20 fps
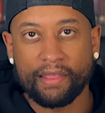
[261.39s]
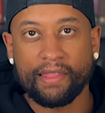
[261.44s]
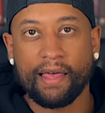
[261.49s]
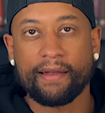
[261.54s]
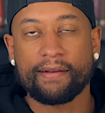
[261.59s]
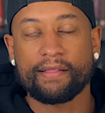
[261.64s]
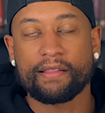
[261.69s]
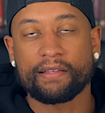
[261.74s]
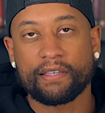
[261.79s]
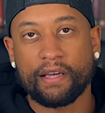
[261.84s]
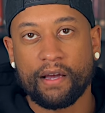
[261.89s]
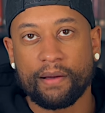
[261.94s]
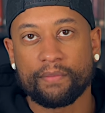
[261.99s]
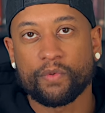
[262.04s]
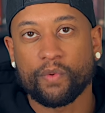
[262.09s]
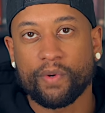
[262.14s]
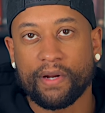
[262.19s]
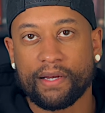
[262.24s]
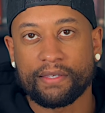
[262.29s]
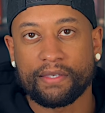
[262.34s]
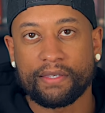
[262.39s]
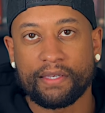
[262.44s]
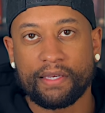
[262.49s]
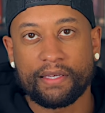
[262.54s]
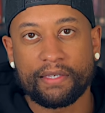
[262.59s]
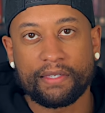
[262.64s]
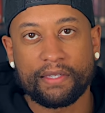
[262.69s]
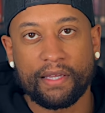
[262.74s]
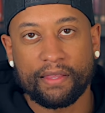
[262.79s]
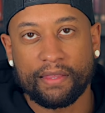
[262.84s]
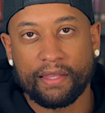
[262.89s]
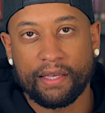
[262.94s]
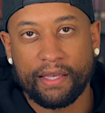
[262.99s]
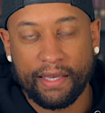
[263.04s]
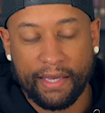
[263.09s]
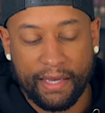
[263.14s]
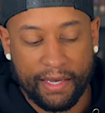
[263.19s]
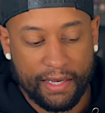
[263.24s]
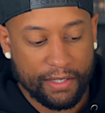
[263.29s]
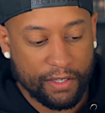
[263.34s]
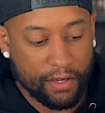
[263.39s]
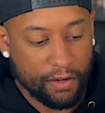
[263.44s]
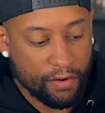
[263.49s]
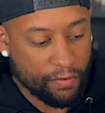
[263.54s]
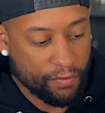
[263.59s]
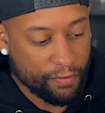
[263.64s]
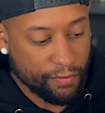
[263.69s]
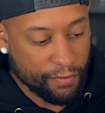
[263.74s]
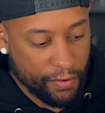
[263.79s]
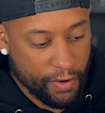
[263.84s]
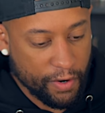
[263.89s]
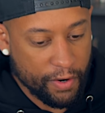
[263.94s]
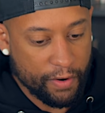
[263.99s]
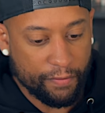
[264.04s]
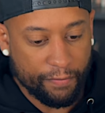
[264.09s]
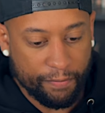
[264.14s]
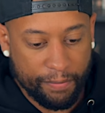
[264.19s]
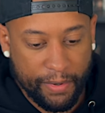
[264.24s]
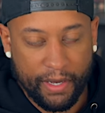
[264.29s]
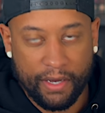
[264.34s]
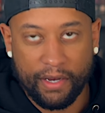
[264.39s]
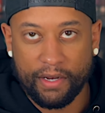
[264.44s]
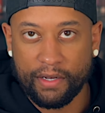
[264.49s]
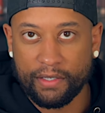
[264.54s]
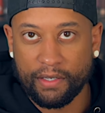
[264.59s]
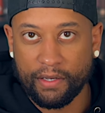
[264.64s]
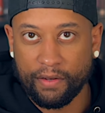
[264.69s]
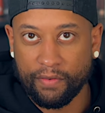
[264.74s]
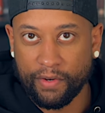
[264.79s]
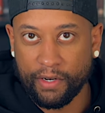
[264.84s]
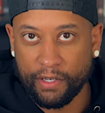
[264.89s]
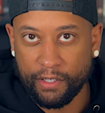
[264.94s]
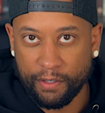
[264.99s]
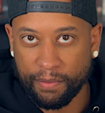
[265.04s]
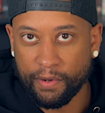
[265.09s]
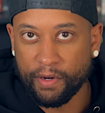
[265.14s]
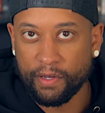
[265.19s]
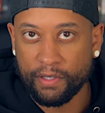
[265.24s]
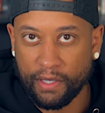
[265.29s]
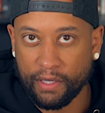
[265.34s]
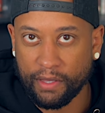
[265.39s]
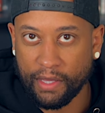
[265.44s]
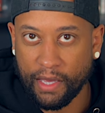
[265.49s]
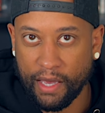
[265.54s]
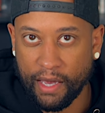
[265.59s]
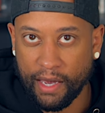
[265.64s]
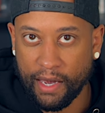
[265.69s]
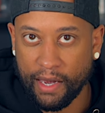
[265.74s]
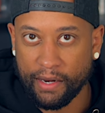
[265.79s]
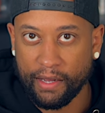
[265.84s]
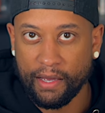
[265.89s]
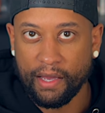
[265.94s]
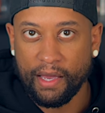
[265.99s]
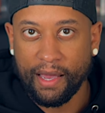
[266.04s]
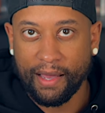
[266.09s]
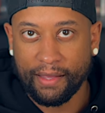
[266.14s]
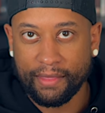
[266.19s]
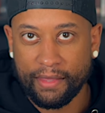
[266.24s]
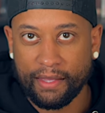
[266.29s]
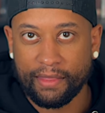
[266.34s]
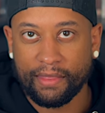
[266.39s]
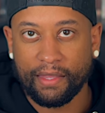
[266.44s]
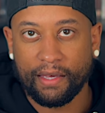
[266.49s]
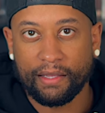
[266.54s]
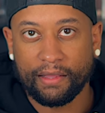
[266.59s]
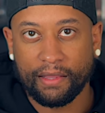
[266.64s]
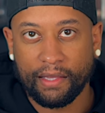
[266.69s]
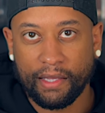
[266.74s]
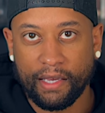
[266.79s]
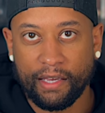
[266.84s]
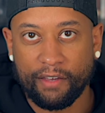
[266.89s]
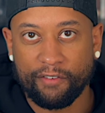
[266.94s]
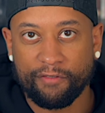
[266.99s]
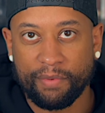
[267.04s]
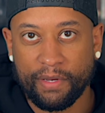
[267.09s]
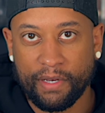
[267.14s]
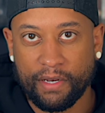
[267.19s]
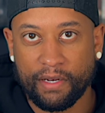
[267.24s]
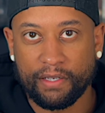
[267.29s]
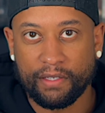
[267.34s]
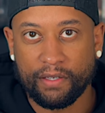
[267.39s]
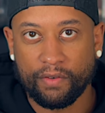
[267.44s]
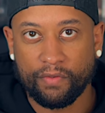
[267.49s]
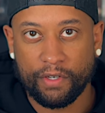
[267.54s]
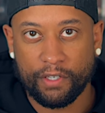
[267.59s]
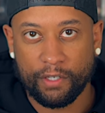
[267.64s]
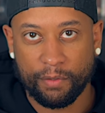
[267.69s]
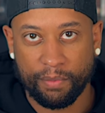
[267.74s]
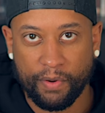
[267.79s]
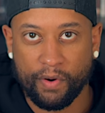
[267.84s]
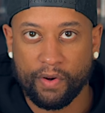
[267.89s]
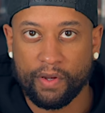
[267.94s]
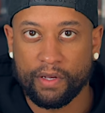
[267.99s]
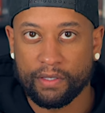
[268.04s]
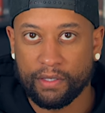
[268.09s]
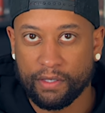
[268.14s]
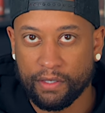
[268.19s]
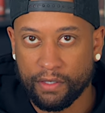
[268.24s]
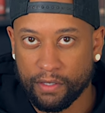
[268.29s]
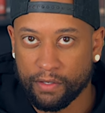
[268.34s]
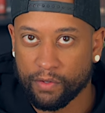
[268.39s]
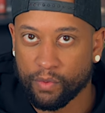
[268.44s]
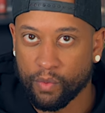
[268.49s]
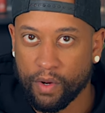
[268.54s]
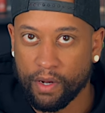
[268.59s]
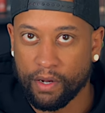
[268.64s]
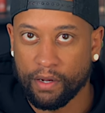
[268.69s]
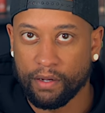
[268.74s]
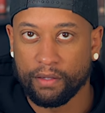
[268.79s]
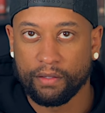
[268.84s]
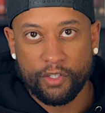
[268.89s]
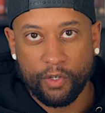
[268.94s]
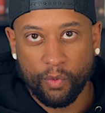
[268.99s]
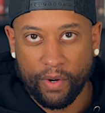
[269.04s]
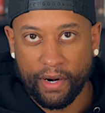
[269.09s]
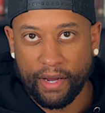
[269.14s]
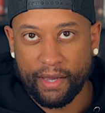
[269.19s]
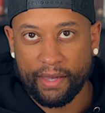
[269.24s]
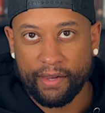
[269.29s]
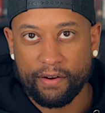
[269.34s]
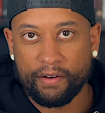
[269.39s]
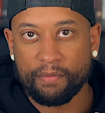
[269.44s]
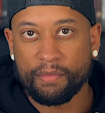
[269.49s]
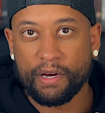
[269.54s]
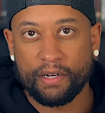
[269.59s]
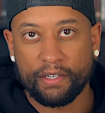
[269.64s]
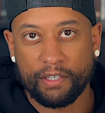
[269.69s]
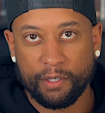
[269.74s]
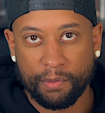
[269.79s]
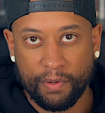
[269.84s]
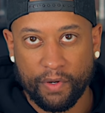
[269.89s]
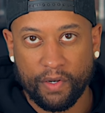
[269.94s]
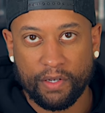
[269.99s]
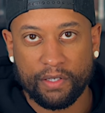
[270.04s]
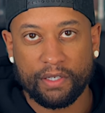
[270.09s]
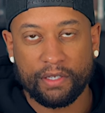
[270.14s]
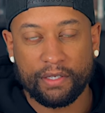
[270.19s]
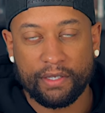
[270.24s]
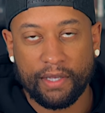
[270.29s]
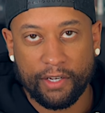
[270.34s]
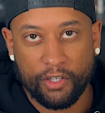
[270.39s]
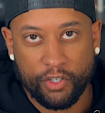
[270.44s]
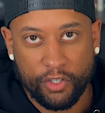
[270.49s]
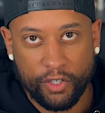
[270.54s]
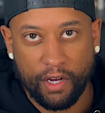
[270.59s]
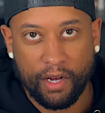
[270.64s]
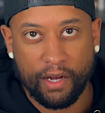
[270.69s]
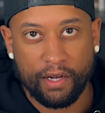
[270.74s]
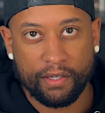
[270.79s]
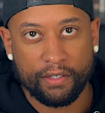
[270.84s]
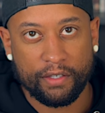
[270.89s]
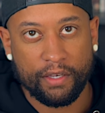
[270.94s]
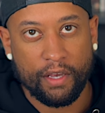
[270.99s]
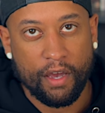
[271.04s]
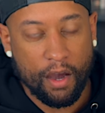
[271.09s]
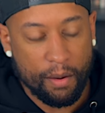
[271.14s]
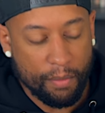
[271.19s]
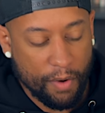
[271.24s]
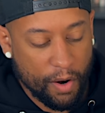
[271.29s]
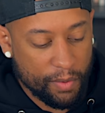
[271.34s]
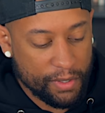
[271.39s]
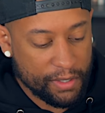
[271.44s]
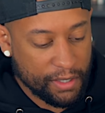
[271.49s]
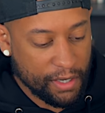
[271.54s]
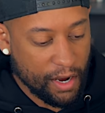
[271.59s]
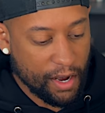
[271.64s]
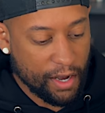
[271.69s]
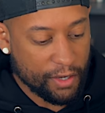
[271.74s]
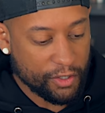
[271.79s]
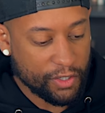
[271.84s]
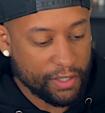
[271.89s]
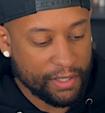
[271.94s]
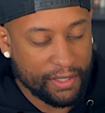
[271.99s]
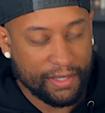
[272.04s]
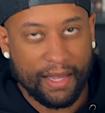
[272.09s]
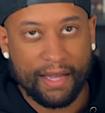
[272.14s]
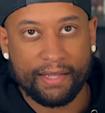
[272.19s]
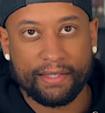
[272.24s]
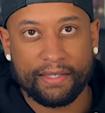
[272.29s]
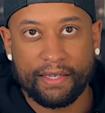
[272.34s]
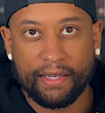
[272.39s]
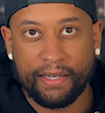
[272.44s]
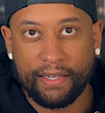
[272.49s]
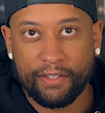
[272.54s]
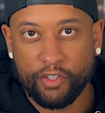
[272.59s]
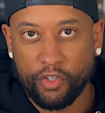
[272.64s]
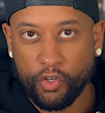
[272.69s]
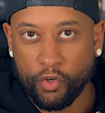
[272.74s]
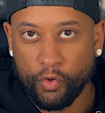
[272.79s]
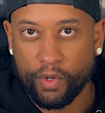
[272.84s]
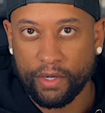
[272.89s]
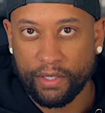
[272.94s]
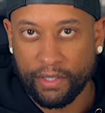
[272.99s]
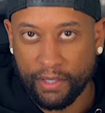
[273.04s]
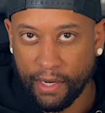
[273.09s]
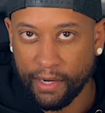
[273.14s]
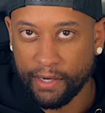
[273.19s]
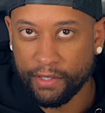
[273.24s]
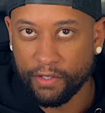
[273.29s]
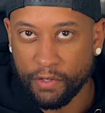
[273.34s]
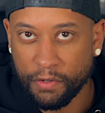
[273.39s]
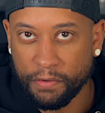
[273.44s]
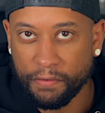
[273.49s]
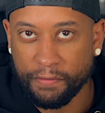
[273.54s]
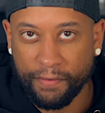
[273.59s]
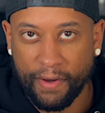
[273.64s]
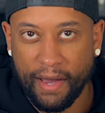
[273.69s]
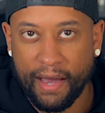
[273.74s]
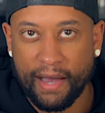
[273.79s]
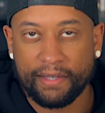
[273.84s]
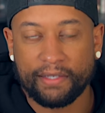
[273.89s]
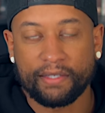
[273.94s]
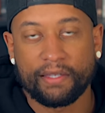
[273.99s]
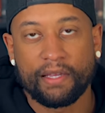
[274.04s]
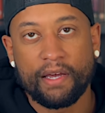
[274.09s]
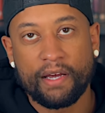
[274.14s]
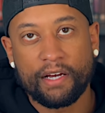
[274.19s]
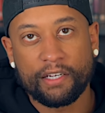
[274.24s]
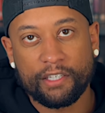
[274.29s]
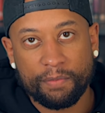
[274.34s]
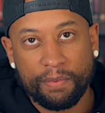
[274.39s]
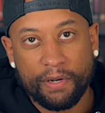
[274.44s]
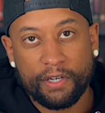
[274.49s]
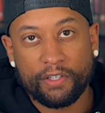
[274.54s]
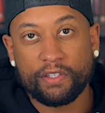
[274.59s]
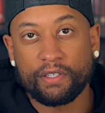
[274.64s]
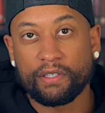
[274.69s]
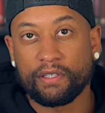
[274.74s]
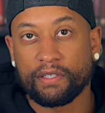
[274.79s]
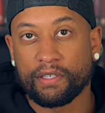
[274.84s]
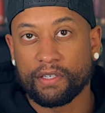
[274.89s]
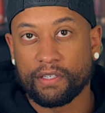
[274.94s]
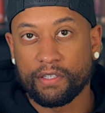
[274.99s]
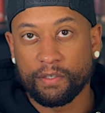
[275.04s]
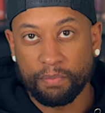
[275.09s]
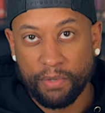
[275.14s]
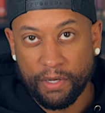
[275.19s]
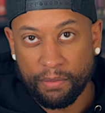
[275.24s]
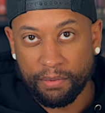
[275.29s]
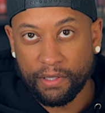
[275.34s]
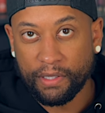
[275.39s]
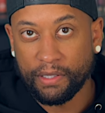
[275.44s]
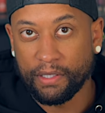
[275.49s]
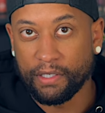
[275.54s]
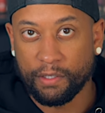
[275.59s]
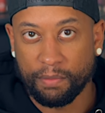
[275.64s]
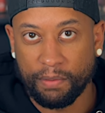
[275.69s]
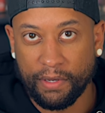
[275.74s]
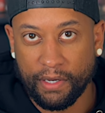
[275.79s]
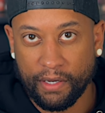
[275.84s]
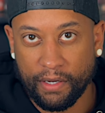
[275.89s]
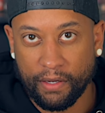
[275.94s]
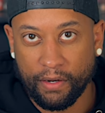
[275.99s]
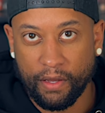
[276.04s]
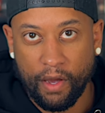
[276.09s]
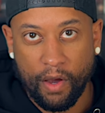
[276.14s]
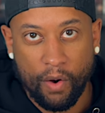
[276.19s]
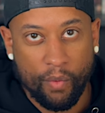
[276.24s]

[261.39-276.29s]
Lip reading: a lot of the time what I see is that the kids convert because of an experience that they had, and then they leave because of experiences as well. So when I hear about experiences like Shawn's, I'm always cautious not to get too excited too fast, especially since, biblically speaking,